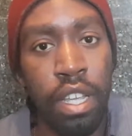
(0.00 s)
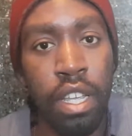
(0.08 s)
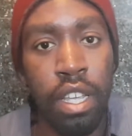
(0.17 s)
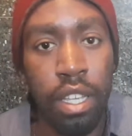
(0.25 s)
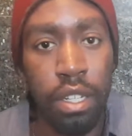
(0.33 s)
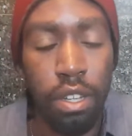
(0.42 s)

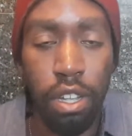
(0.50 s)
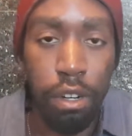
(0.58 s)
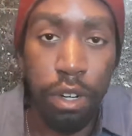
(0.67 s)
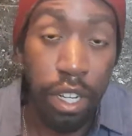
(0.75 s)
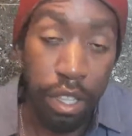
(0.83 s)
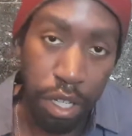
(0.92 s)
and
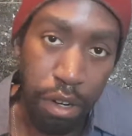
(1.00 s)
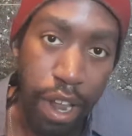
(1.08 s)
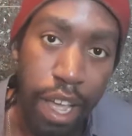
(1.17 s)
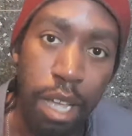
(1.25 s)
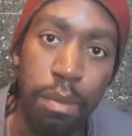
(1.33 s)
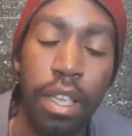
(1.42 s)
tolerating the
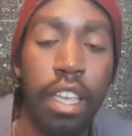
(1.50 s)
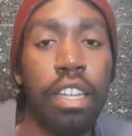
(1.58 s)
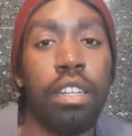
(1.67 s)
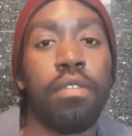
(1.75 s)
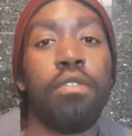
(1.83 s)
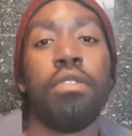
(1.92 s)
crap,
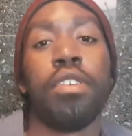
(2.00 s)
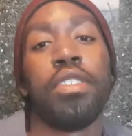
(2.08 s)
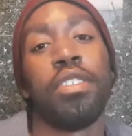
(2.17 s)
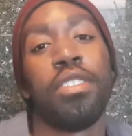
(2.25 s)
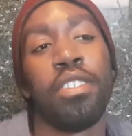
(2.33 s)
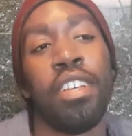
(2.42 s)
and of
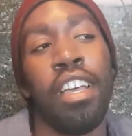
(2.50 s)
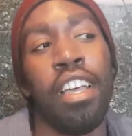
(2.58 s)
course